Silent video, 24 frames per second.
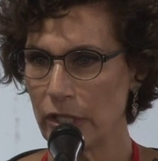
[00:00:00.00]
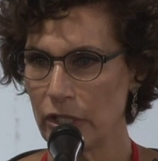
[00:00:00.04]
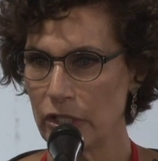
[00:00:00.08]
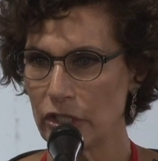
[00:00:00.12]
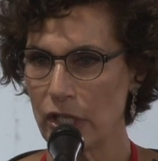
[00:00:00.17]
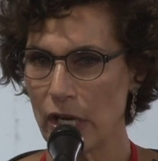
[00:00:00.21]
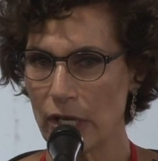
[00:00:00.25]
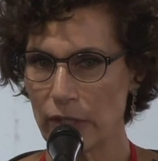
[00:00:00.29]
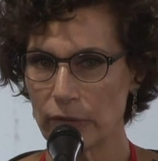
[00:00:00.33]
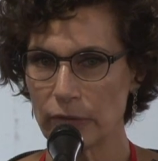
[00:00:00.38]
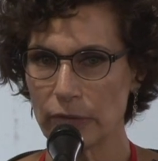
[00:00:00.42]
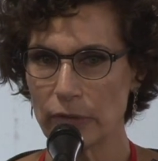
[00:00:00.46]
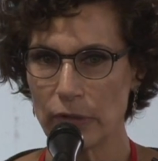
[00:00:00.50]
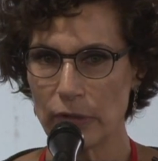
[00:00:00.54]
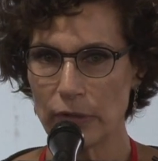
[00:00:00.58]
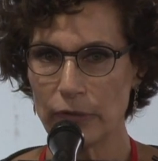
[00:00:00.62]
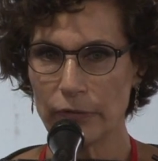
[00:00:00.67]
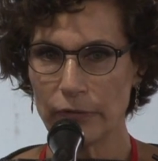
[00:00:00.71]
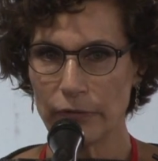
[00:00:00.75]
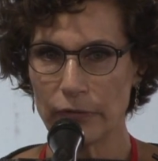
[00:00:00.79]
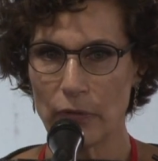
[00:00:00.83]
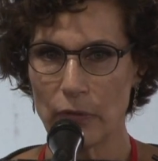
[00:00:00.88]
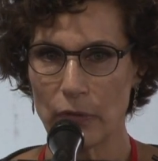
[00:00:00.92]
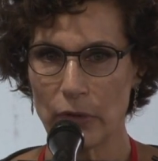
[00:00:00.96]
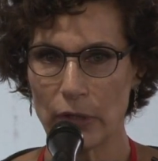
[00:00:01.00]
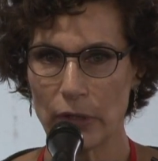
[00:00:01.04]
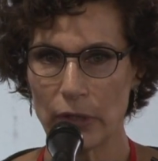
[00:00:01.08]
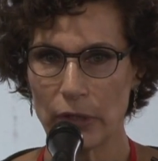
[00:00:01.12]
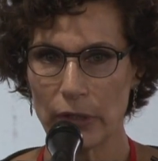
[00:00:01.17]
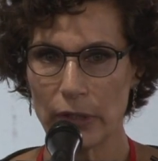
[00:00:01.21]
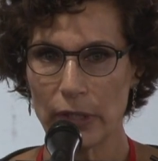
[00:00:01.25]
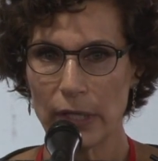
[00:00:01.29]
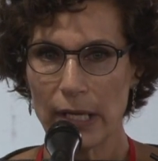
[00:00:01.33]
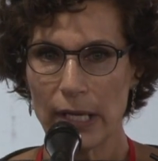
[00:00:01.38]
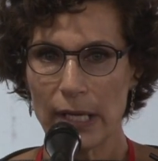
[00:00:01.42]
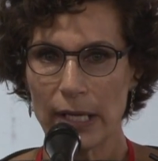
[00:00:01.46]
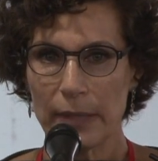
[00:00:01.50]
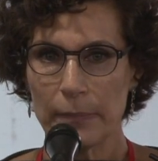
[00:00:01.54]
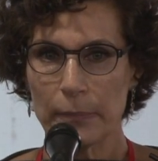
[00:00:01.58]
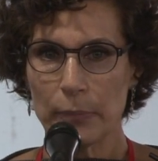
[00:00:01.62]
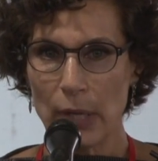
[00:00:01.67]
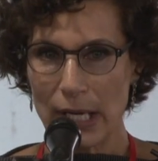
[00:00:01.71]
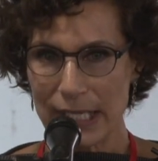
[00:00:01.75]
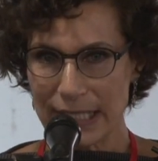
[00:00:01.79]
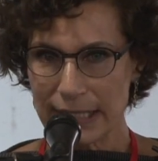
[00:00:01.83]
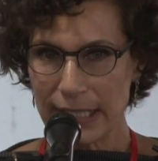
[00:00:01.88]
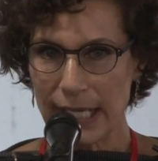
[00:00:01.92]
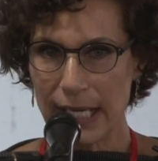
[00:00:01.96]
in general for
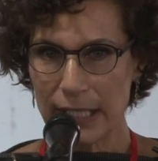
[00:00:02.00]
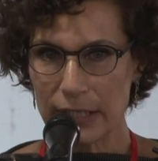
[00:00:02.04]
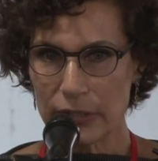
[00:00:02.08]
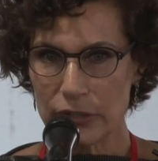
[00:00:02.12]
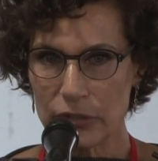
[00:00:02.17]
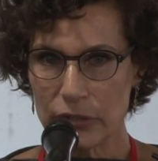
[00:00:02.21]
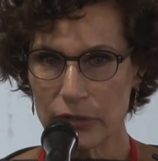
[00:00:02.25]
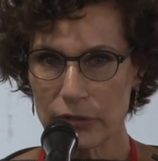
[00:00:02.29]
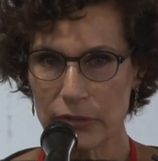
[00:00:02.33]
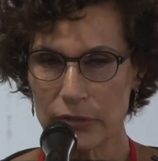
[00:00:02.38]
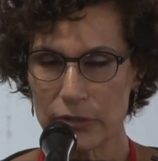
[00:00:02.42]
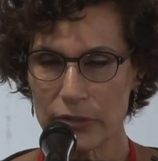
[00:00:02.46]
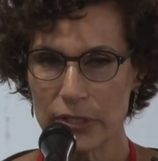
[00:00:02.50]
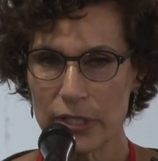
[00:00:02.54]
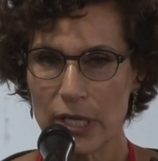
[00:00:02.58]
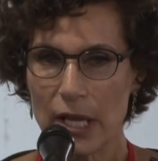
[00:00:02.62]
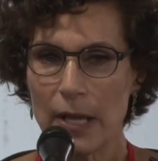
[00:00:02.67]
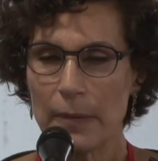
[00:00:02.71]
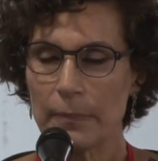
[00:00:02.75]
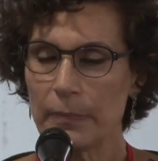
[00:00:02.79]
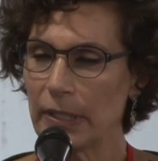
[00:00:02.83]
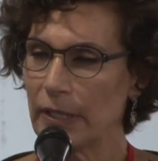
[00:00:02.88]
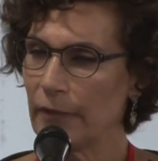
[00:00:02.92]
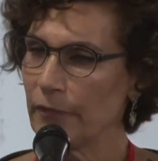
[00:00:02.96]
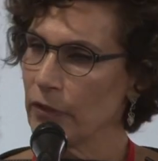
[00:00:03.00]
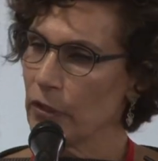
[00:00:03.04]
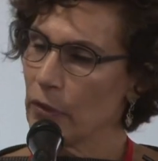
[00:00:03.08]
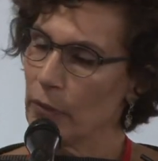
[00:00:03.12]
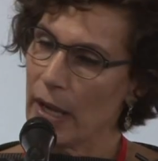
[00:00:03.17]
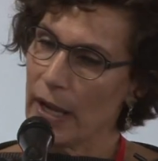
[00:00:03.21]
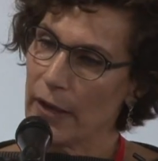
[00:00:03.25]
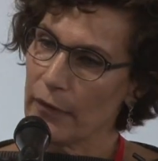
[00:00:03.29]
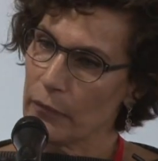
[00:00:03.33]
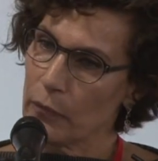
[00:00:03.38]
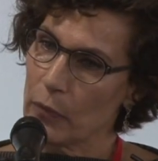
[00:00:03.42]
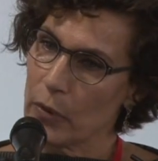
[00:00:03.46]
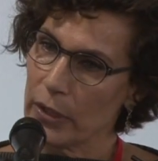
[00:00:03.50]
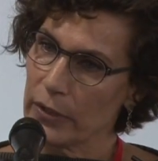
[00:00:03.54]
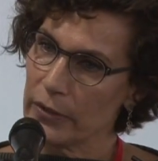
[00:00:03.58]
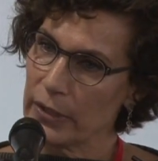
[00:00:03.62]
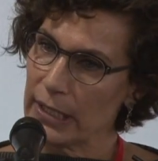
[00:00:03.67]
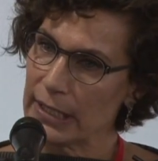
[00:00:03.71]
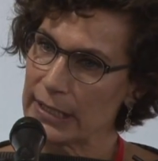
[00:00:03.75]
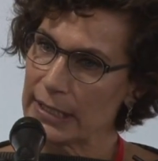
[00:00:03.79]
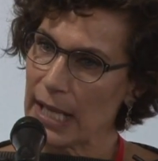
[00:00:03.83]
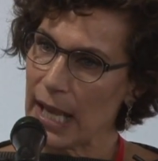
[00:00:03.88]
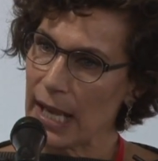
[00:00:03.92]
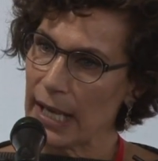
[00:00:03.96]
breast cancers, but if you have one
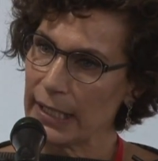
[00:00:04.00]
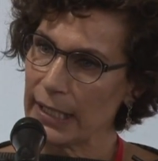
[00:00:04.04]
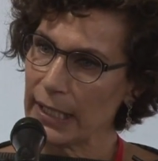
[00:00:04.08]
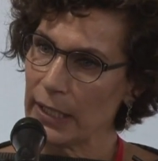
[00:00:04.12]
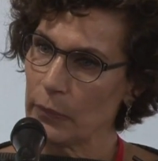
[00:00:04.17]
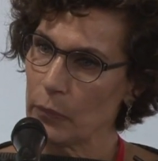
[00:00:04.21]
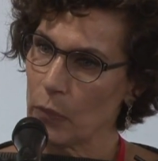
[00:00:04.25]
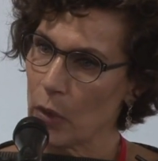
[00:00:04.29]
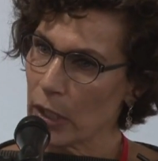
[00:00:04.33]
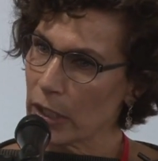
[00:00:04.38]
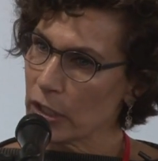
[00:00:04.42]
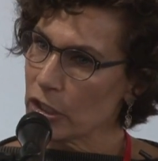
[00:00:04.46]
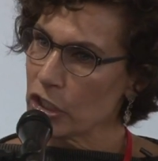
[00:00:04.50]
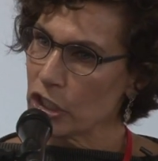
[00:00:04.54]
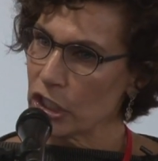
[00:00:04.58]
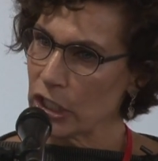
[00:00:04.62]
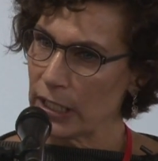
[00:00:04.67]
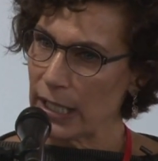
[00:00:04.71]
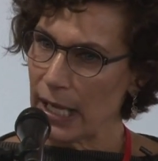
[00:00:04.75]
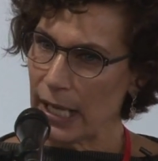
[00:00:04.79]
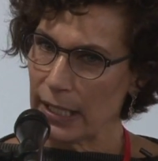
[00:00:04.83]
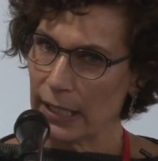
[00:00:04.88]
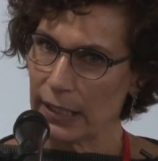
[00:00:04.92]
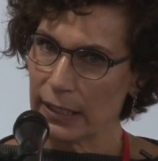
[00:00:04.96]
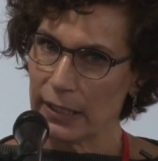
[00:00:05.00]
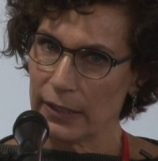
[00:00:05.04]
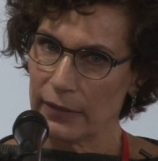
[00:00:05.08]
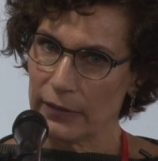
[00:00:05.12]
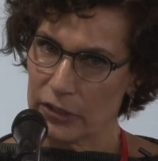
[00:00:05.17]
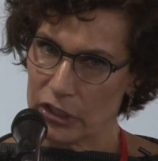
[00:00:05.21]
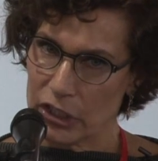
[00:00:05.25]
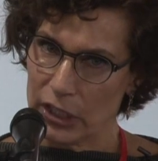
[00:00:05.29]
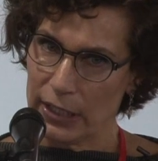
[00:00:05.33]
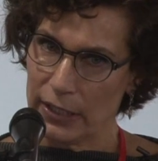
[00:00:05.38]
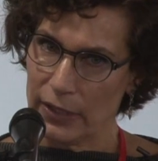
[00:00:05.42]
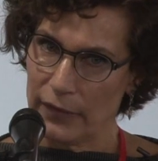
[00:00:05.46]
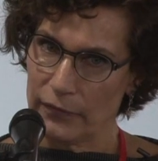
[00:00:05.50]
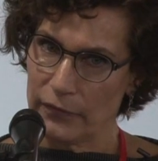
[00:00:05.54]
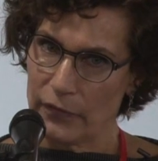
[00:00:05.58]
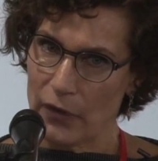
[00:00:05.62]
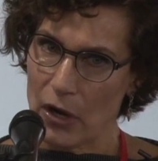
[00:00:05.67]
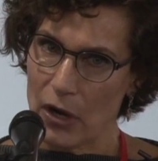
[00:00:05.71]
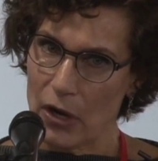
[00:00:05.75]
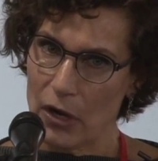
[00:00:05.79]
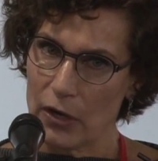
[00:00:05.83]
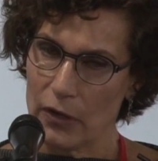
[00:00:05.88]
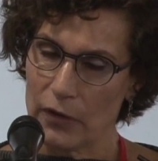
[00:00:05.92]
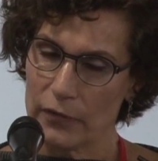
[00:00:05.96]
that's I D one genetic gene
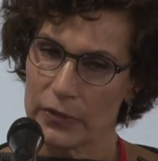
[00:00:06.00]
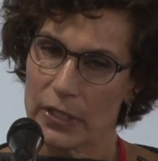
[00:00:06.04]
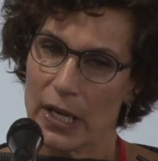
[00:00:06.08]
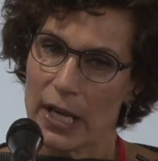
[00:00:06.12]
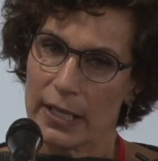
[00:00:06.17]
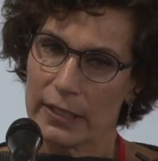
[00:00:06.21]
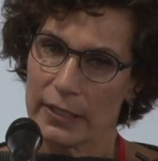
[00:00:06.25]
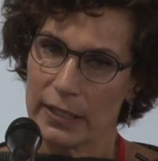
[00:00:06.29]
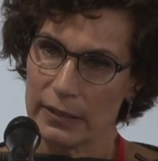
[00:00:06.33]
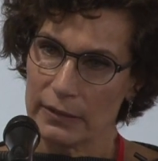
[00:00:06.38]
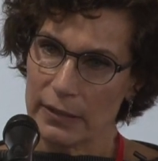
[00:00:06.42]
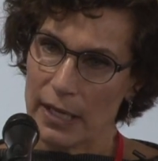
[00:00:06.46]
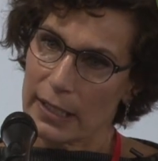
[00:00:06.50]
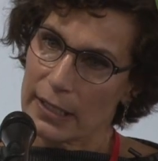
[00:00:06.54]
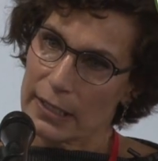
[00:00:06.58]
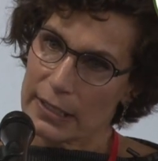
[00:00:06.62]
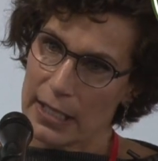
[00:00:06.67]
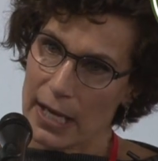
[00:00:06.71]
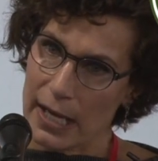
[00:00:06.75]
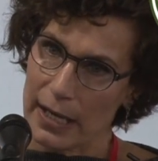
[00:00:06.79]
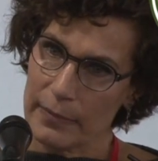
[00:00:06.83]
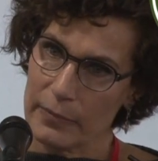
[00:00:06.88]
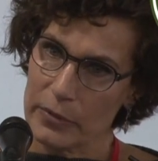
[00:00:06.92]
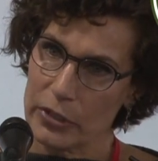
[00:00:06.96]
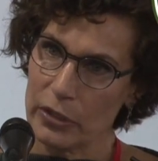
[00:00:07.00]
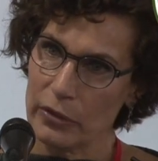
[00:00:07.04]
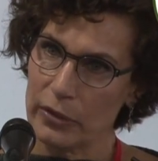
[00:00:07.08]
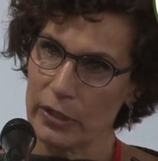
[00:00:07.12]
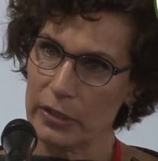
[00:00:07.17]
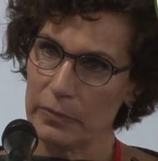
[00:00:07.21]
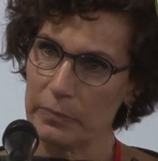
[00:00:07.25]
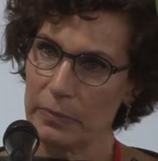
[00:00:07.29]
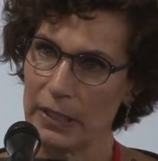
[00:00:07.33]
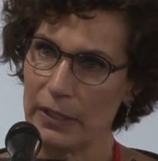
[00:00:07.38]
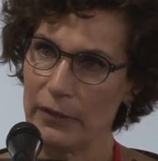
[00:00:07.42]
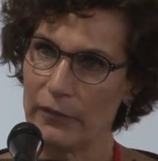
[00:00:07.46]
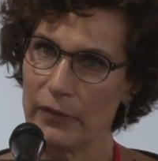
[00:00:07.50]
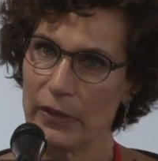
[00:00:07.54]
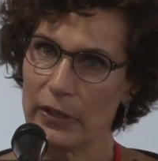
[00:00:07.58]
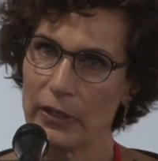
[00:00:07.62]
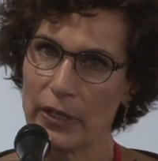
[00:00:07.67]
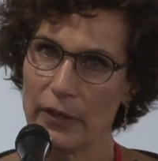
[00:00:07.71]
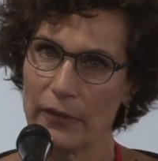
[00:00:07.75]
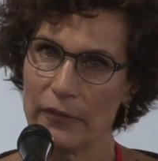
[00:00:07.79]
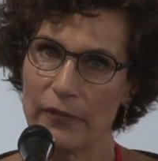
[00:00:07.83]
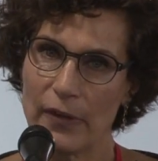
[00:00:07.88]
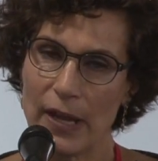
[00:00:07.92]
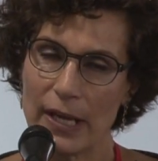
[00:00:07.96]
involved, then a lot of times you can be a
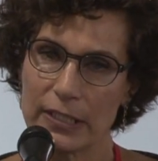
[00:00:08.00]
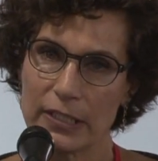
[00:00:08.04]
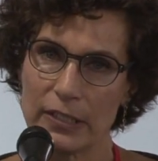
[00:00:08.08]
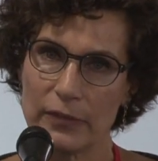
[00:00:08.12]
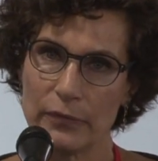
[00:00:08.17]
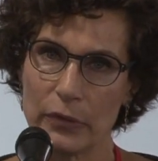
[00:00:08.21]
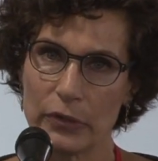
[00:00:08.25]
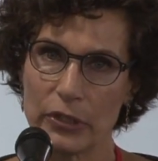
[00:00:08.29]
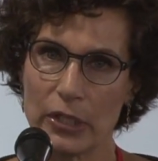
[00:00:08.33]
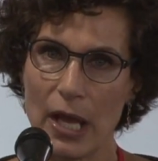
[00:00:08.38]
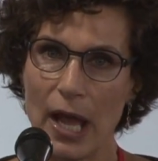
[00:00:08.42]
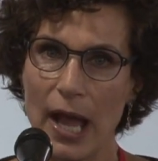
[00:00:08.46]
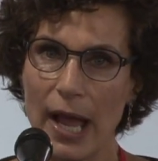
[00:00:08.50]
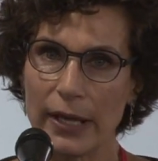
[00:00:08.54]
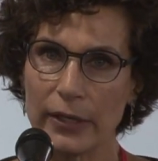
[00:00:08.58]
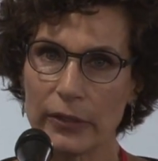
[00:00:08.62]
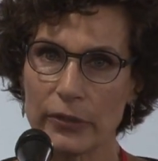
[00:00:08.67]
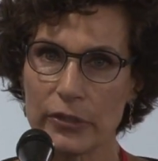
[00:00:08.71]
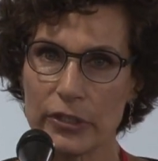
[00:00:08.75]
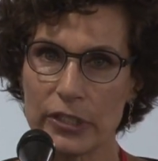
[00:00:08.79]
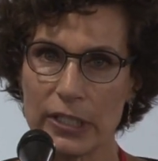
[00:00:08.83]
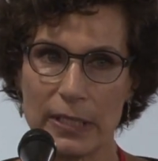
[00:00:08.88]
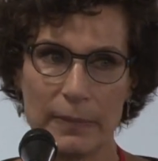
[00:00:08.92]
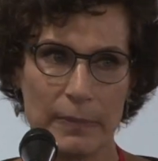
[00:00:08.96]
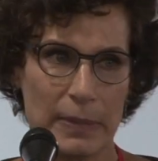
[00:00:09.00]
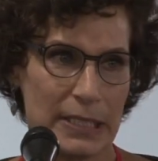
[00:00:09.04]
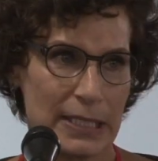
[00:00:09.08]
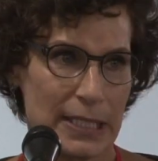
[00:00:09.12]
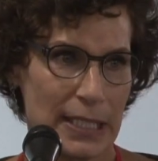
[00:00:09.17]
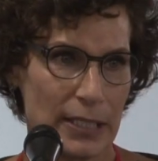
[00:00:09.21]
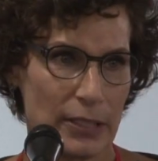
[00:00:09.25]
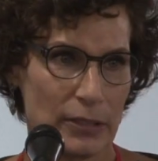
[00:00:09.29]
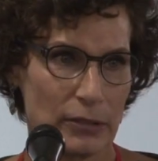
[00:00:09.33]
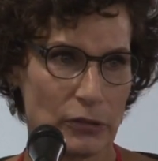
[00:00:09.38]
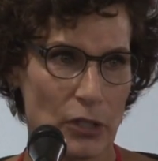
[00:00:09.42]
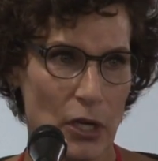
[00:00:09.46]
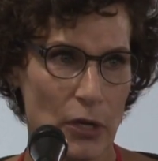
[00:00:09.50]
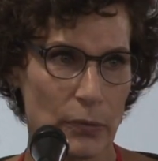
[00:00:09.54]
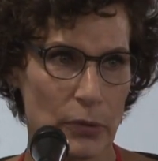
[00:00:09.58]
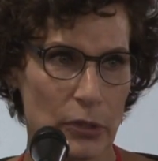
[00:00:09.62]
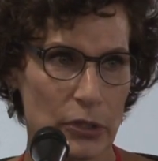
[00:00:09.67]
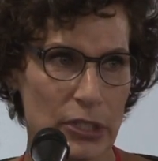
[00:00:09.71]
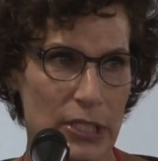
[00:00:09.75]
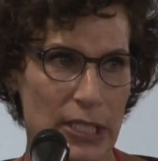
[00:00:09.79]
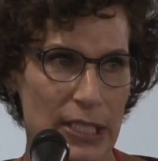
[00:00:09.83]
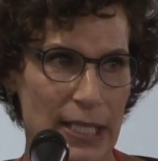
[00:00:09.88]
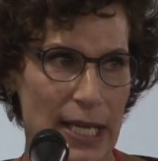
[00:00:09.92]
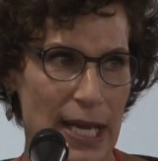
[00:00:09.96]
very effective with a higher C B D and
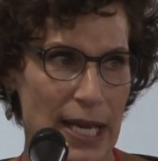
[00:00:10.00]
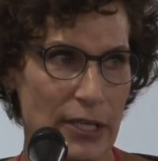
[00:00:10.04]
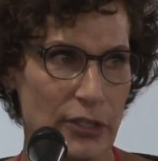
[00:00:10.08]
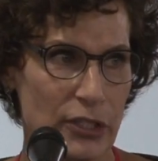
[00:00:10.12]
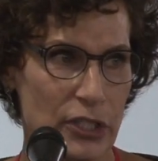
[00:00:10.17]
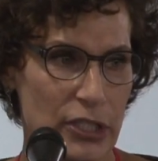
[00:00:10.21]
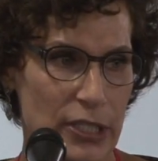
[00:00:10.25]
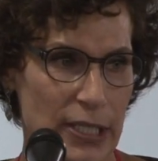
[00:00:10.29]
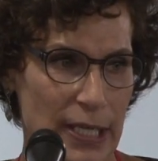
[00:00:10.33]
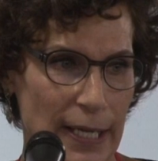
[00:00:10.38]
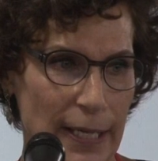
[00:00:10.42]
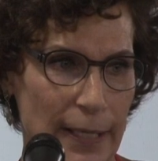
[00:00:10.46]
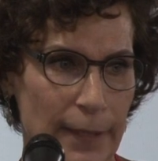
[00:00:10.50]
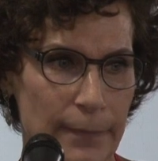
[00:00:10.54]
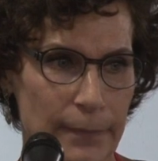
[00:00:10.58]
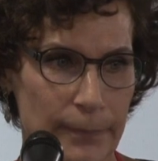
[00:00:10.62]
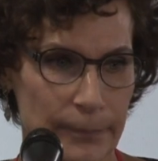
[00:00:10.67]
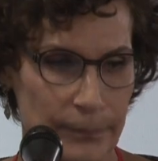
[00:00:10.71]
lower T H C.